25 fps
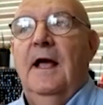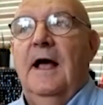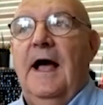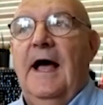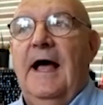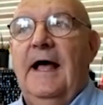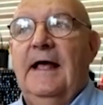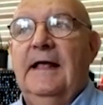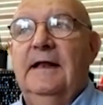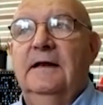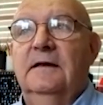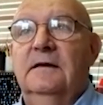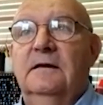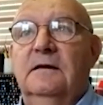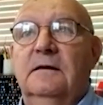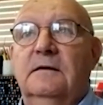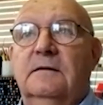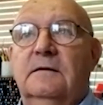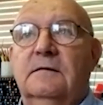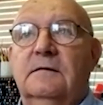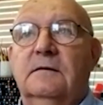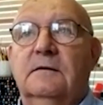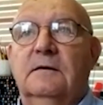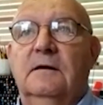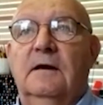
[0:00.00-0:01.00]
And
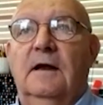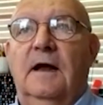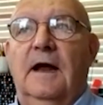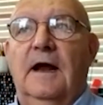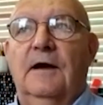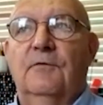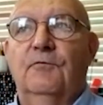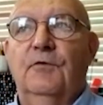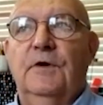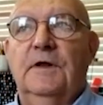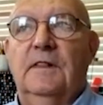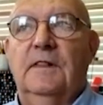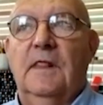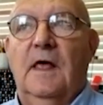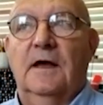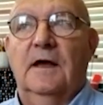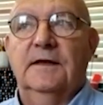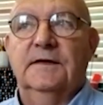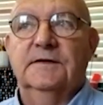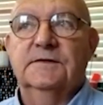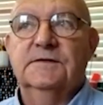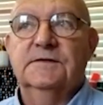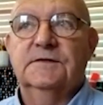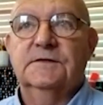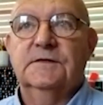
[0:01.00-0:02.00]
I
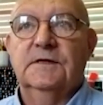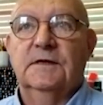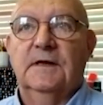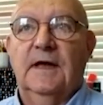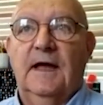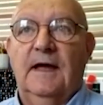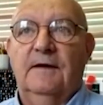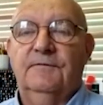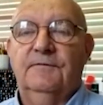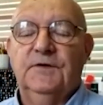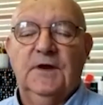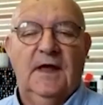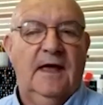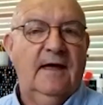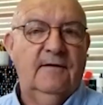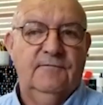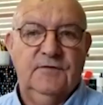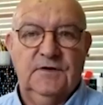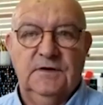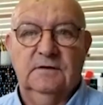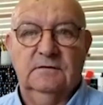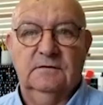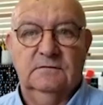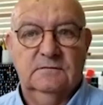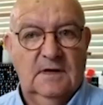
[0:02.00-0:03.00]
realized after
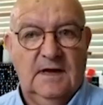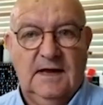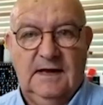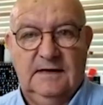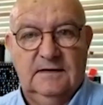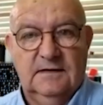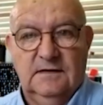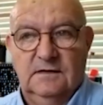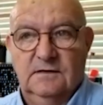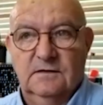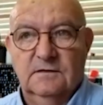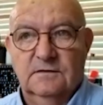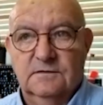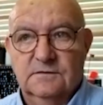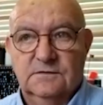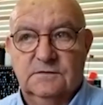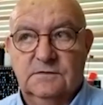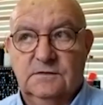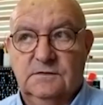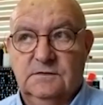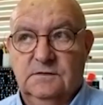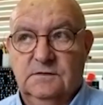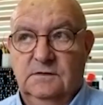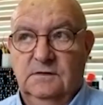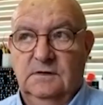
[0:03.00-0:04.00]
having had it
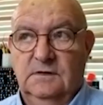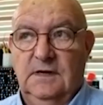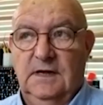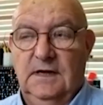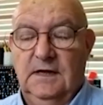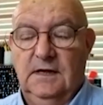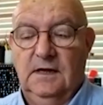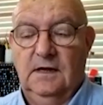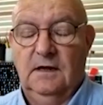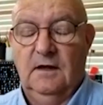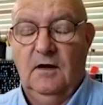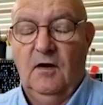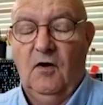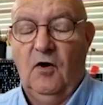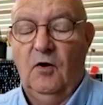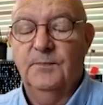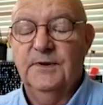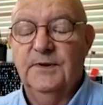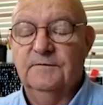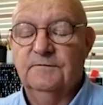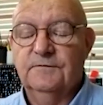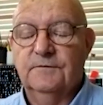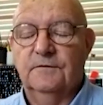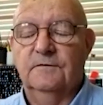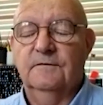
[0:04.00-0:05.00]
as a
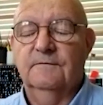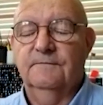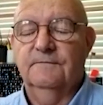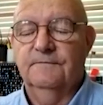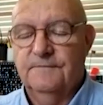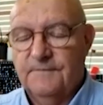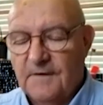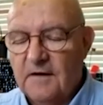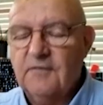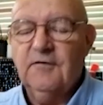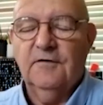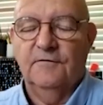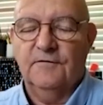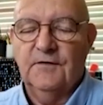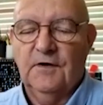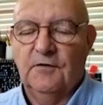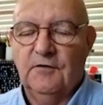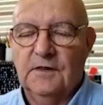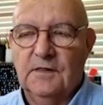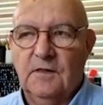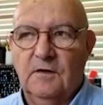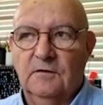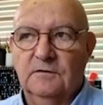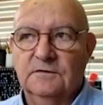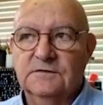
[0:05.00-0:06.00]
hobby for a very, very
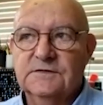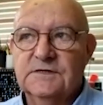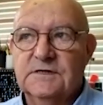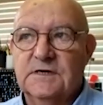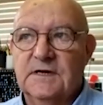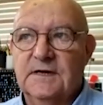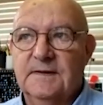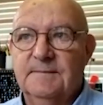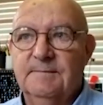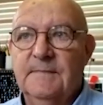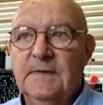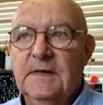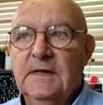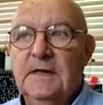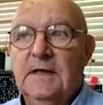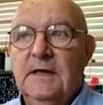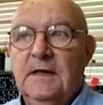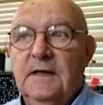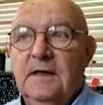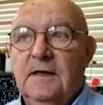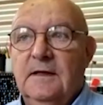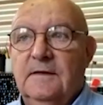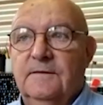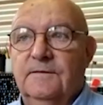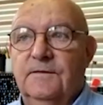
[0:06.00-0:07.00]
long time
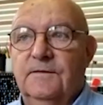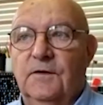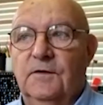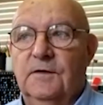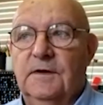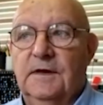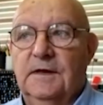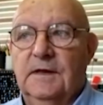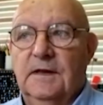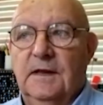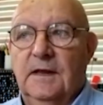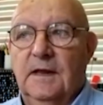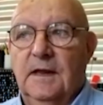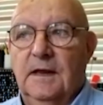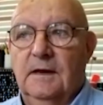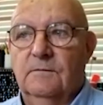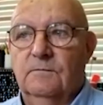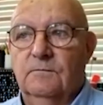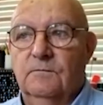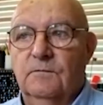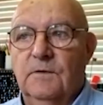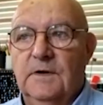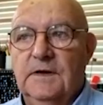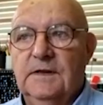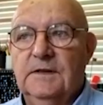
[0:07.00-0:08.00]
that
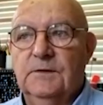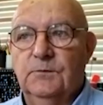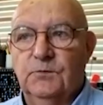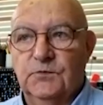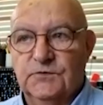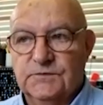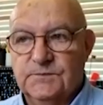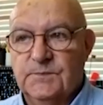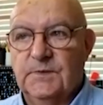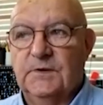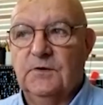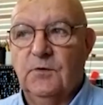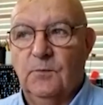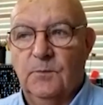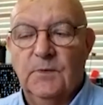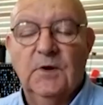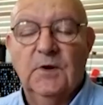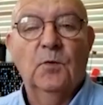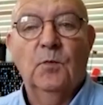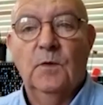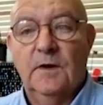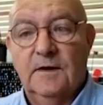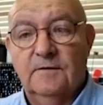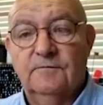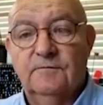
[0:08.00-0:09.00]
it really was becoming
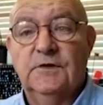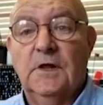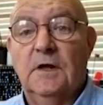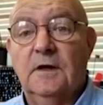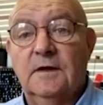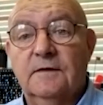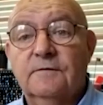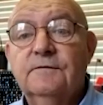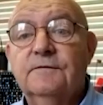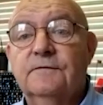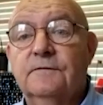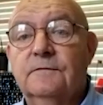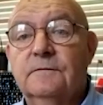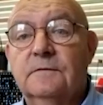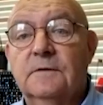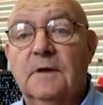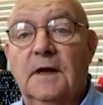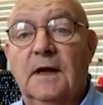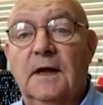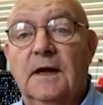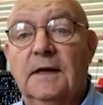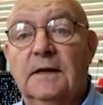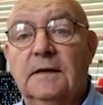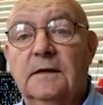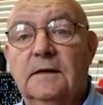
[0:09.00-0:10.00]
a way of life.
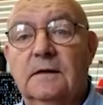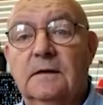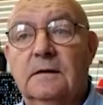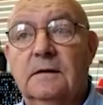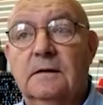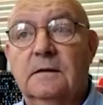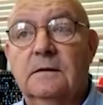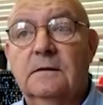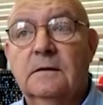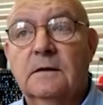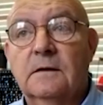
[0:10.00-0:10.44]
And